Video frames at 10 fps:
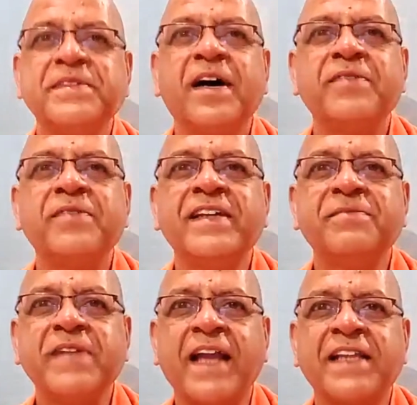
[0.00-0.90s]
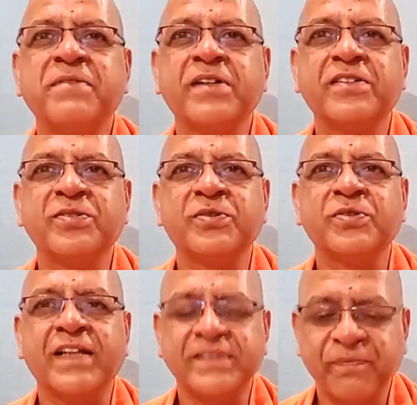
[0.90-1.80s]
Narada Bhakti
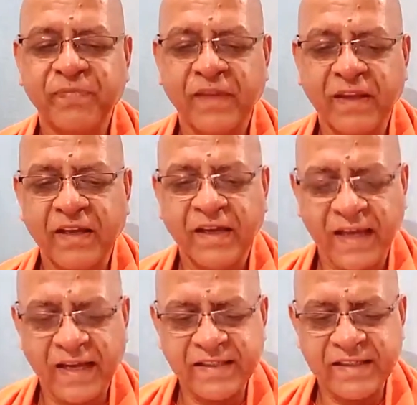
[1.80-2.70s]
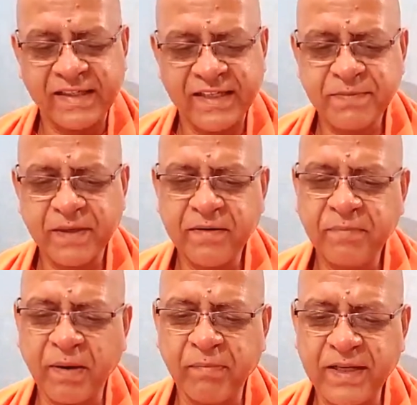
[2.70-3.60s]
Sutras, and it has been
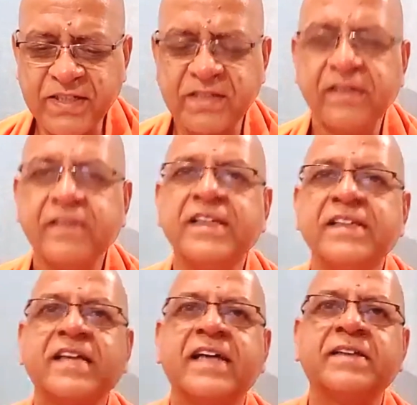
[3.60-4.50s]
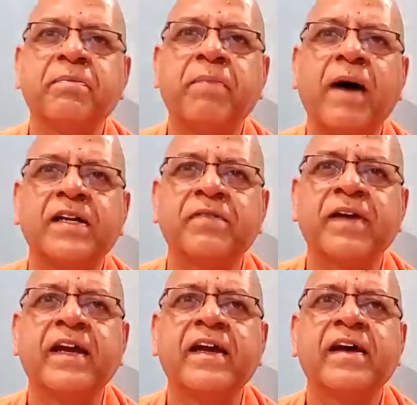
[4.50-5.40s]
published this as a part of
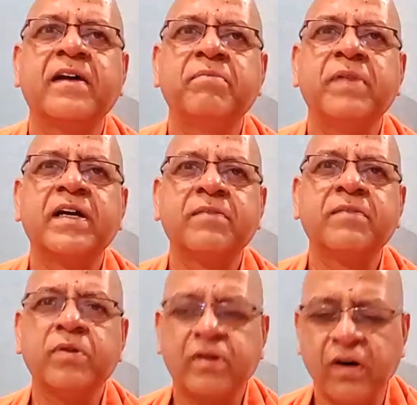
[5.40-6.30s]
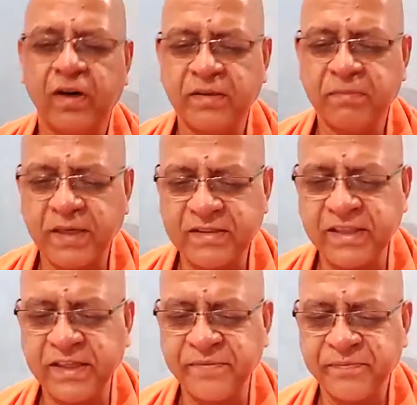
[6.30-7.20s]
a bigger book called
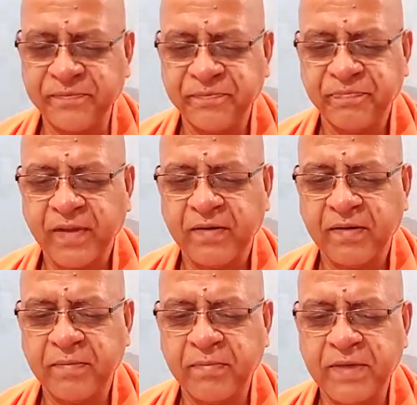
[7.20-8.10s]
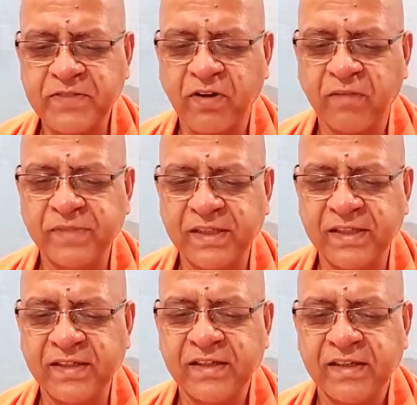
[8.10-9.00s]
Bhakti, published from the